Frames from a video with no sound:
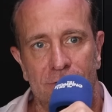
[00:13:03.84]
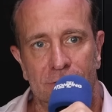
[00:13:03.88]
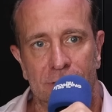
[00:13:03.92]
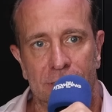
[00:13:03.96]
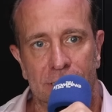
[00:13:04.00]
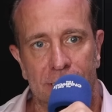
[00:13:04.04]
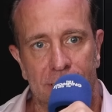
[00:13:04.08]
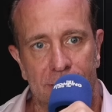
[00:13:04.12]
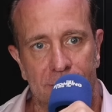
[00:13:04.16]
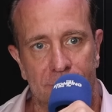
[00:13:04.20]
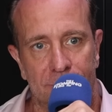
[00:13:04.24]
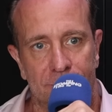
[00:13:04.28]

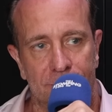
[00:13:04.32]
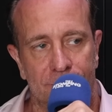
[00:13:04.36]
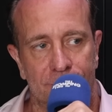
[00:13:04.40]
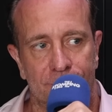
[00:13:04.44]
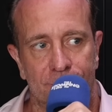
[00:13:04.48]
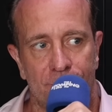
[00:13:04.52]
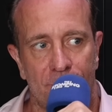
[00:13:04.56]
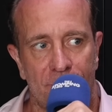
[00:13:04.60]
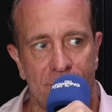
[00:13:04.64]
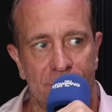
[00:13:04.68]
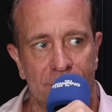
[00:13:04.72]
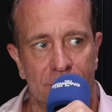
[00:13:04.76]

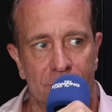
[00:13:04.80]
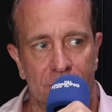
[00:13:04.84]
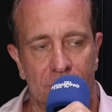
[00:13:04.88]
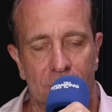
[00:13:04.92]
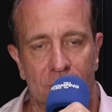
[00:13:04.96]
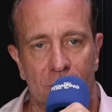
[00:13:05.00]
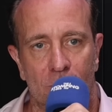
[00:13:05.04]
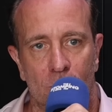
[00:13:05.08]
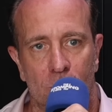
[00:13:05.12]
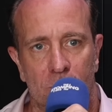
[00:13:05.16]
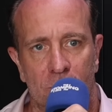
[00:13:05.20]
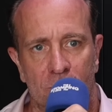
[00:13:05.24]
on you know,
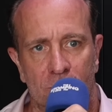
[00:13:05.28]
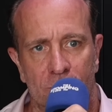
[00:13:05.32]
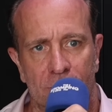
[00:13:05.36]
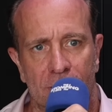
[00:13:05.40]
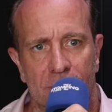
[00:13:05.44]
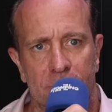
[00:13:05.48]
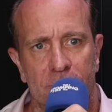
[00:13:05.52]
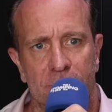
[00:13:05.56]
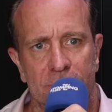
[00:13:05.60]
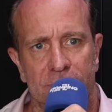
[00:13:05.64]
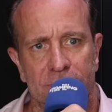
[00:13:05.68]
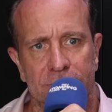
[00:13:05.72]
global
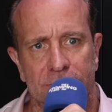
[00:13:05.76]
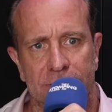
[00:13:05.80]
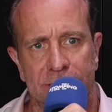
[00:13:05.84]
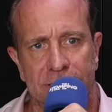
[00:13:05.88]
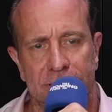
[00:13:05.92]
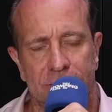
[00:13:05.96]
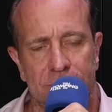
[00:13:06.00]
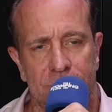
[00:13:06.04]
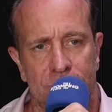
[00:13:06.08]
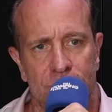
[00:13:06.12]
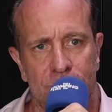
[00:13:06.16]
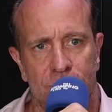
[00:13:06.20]
numbers.
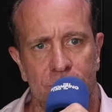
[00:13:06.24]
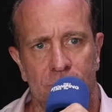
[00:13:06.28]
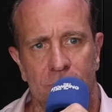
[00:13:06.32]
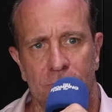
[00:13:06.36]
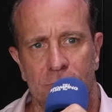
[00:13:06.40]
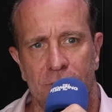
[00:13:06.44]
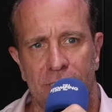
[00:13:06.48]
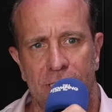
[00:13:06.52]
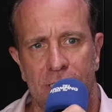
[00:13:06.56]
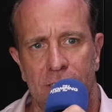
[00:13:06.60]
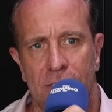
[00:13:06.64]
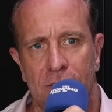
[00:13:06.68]
It's a
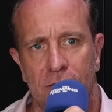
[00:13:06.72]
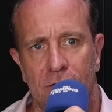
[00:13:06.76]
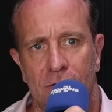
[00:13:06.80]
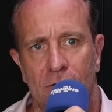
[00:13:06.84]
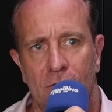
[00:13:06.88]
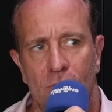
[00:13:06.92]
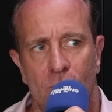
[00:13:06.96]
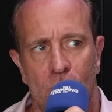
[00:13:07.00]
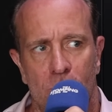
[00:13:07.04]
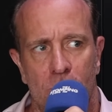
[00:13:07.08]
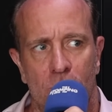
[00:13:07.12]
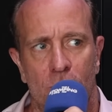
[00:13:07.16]
truly
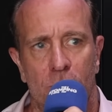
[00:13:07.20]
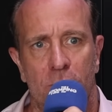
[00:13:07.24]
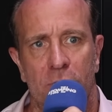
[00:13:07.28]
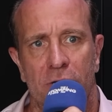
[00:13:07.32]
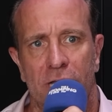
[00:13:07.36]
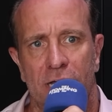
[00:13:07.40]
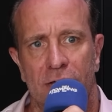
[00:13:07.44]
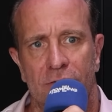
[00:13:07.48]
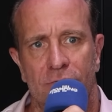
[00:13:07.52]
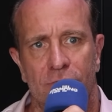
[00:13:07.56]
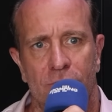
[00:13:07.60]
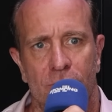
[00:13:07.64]
global
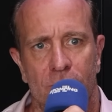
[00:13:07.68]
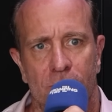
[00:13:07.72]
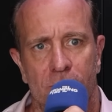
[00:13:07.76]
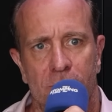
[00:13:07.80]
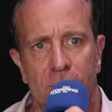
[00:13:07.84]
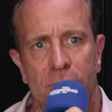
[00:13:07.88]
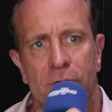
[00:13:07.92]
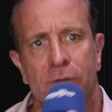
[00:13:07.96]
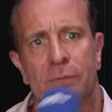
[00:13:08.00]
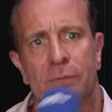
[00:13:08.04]
platform.